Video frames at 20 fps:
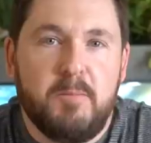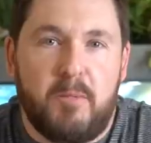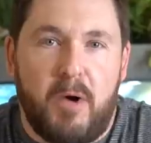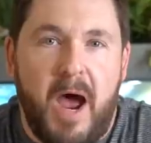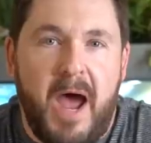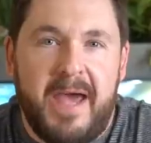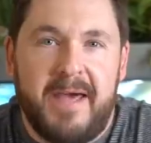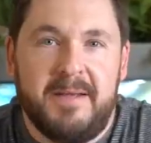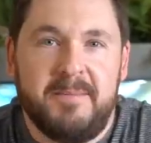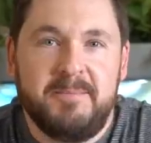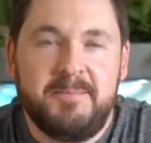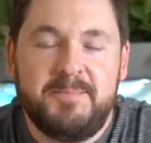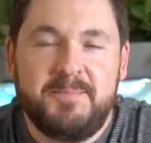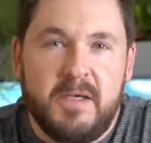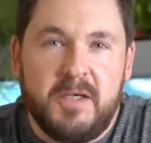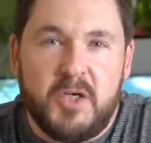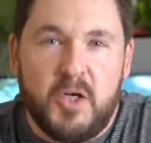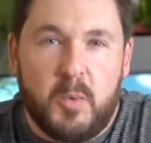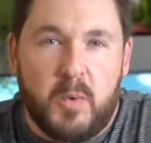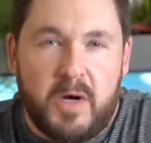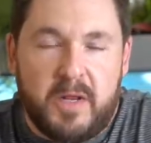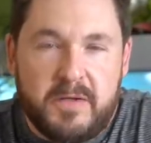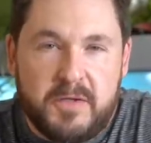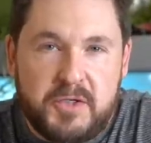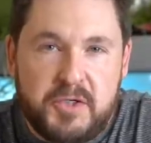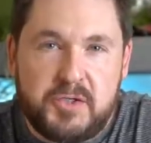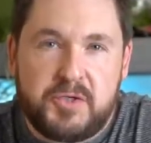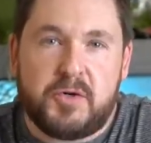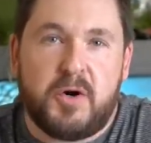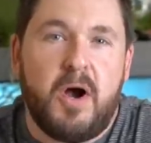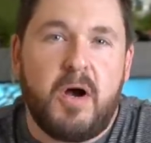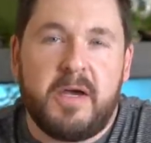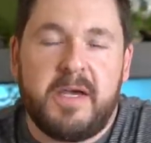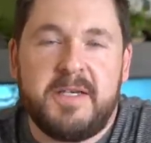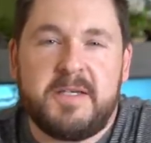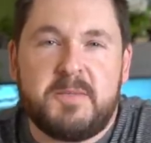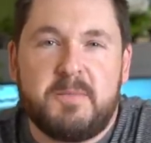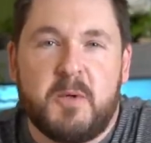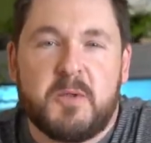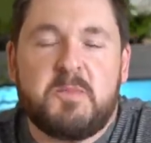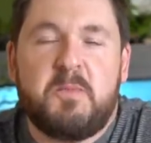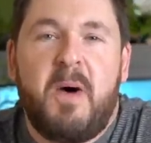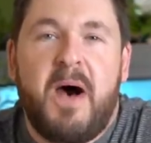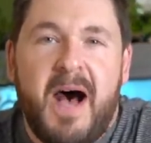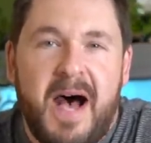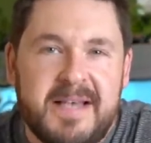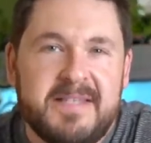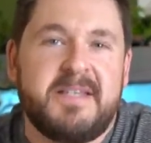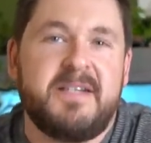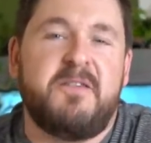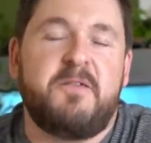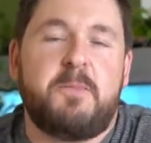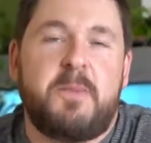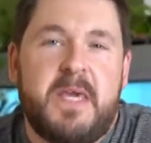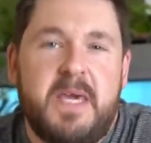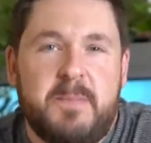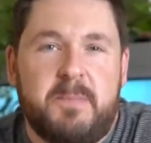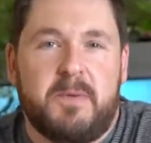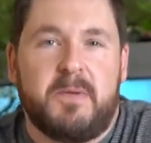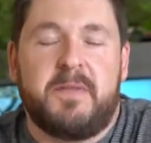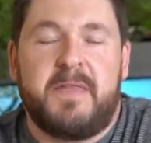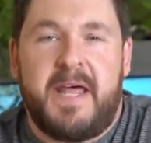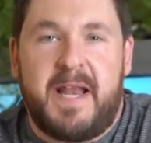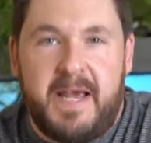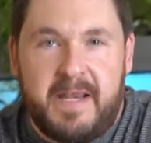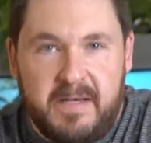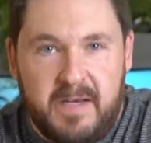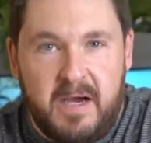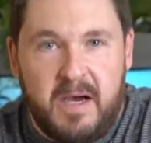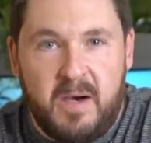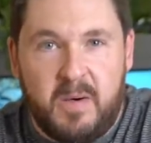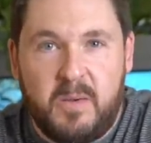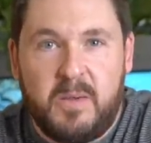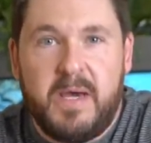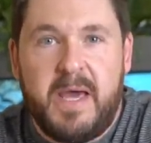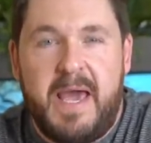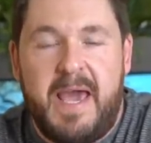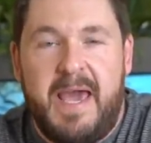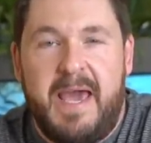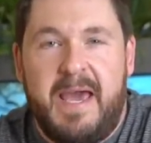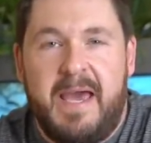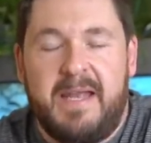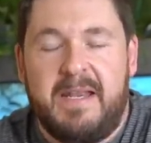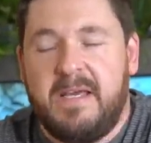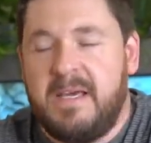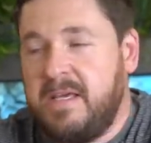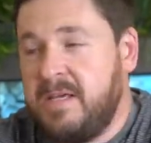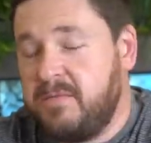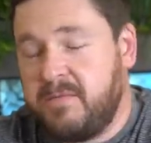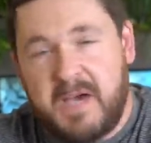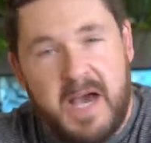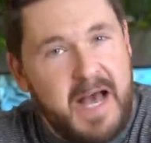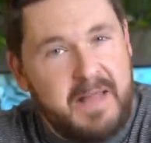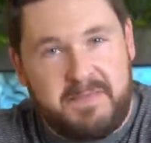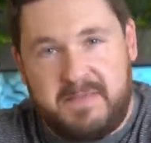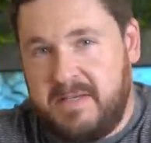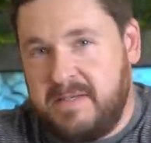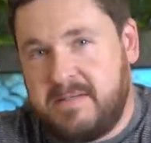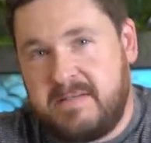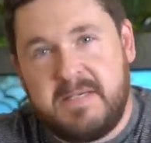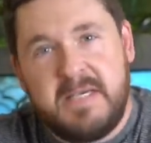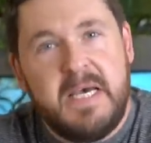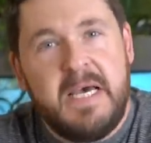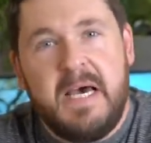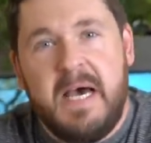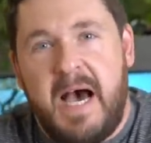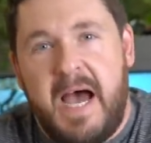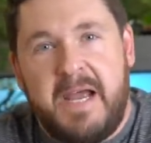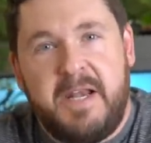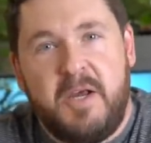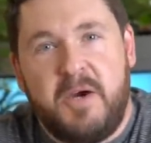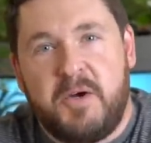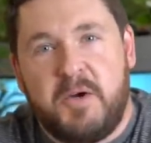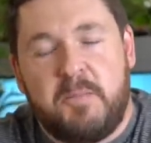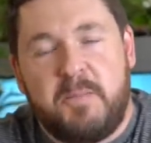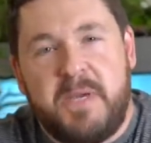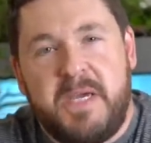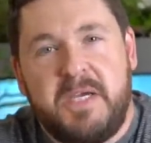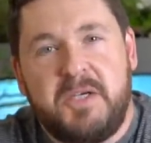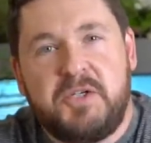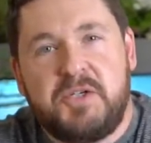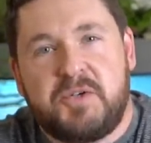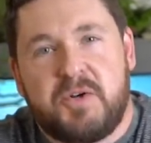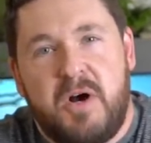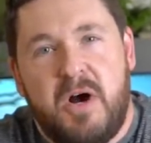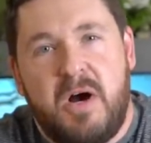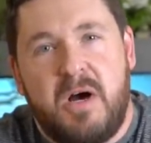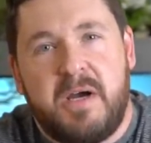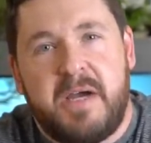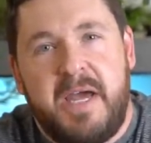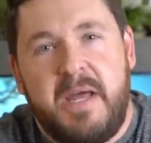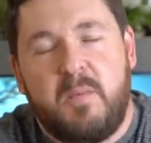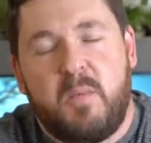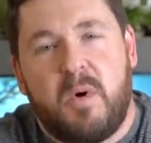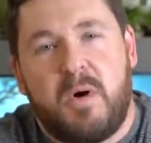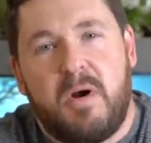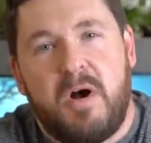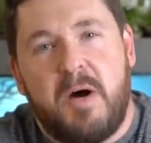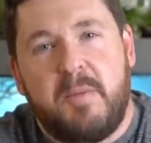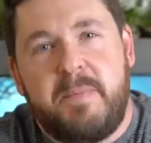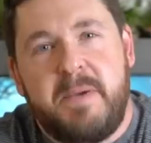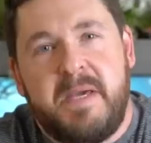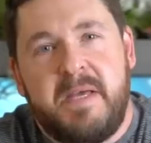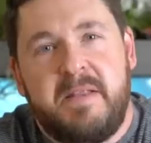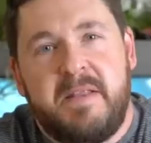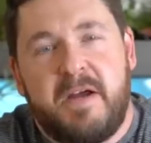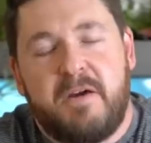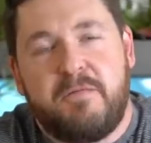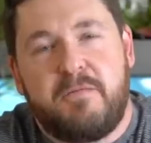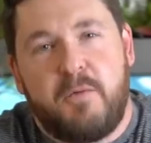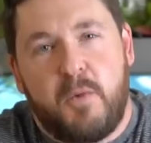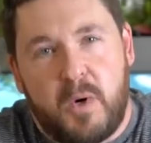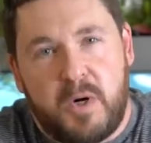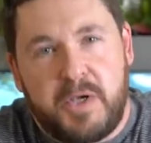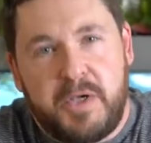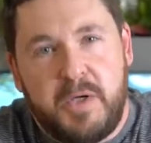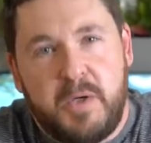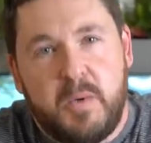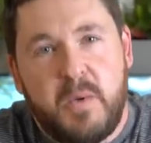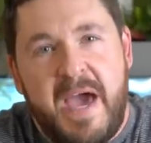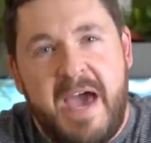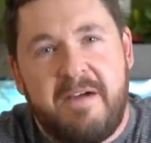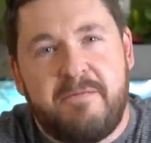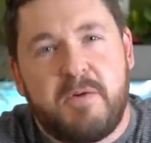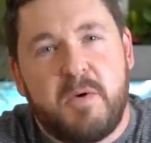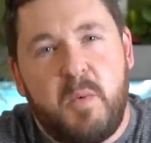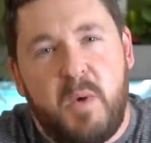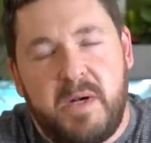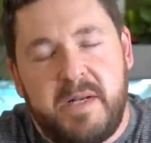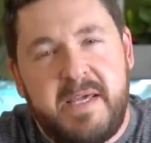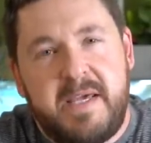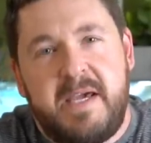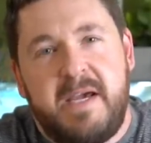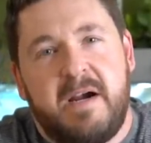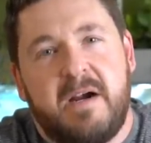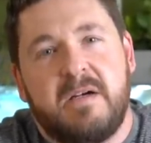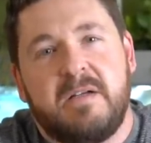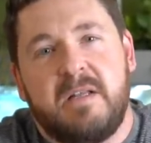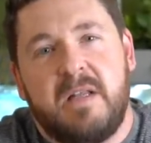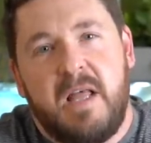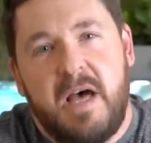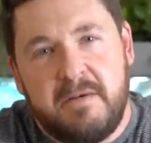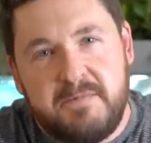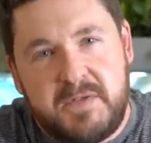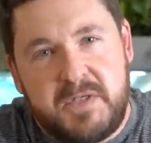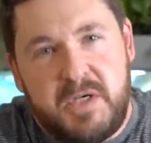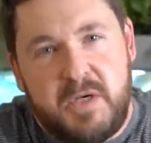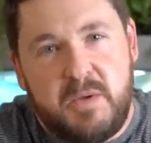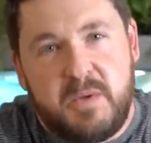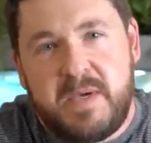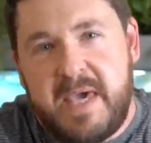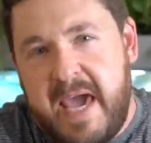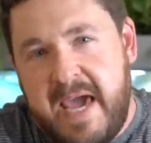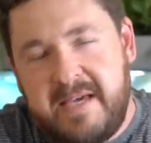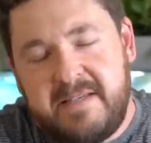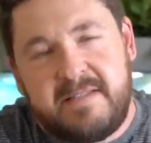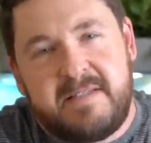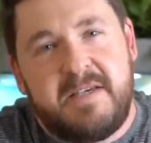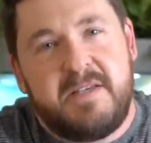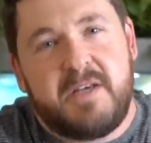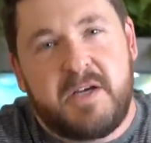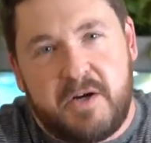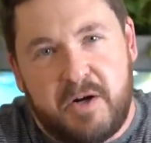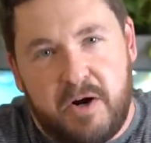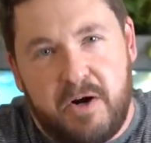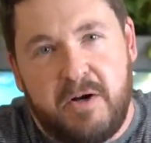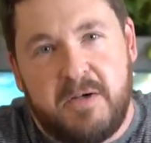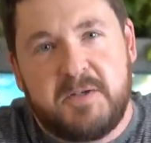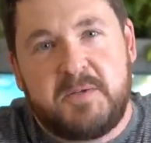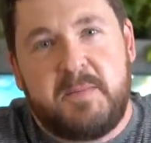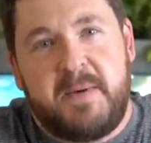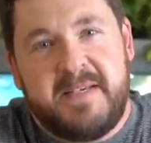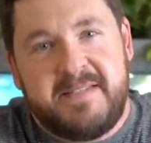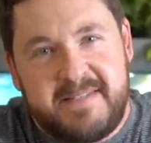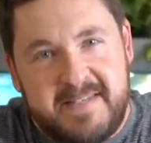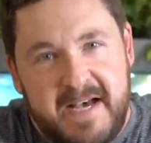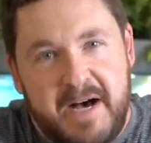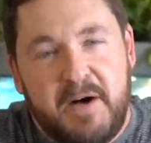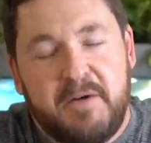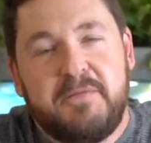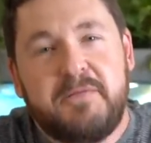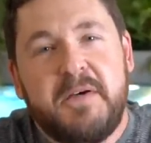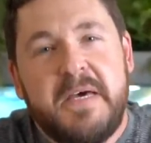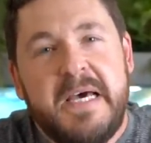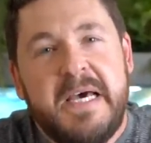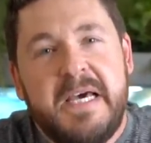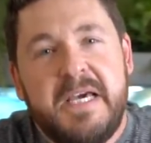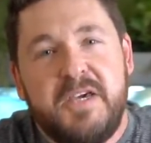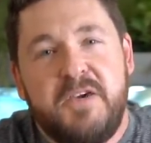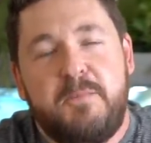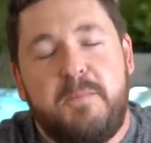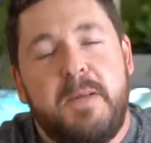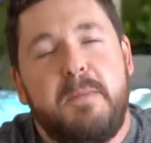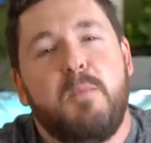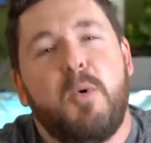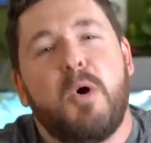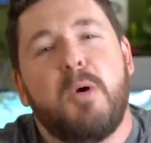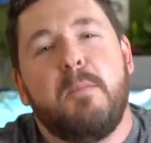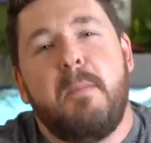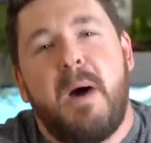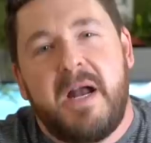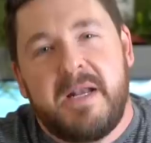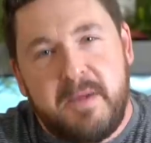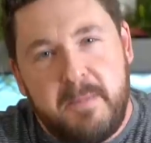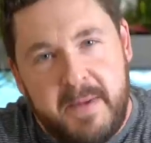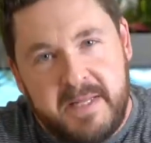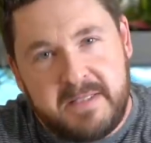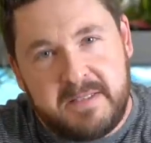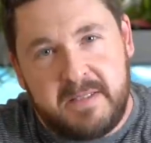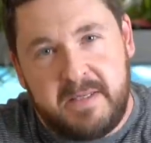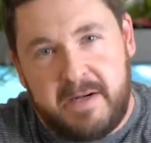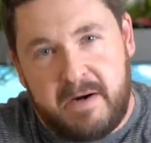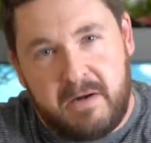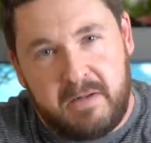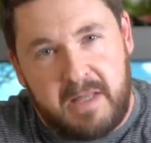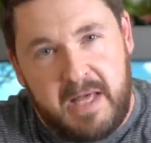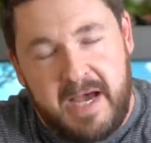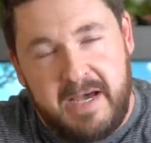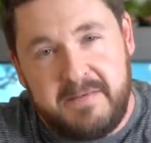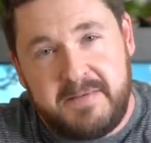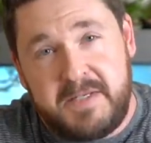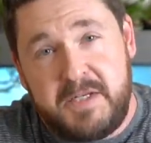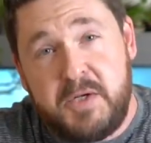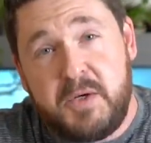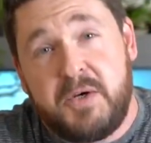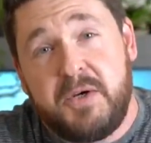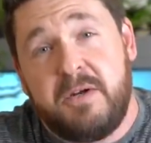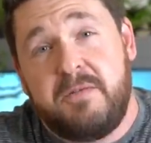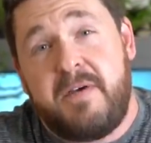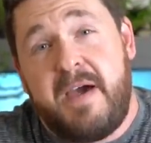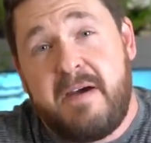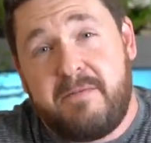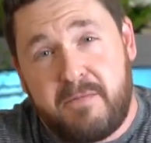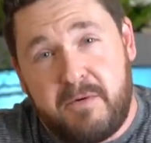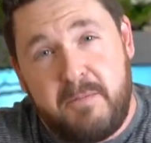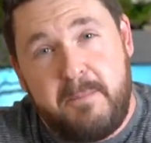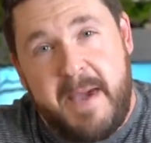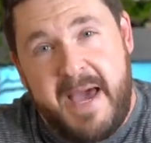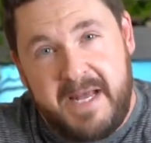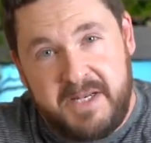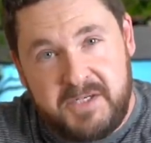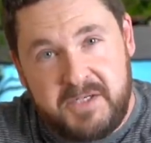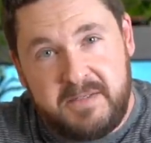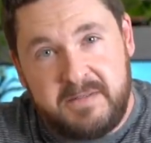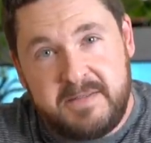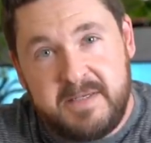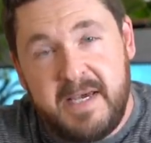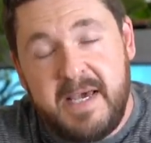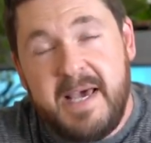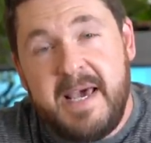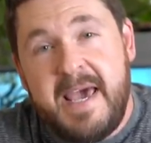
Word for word: Brian, you're one of the strongest, most positive people that I know, and you've got this. I know you're being strong, and we're all being there for you. Everyone here loves you Casey, the girls, myself. You've been more monumental in our lives than you could have ever imagined.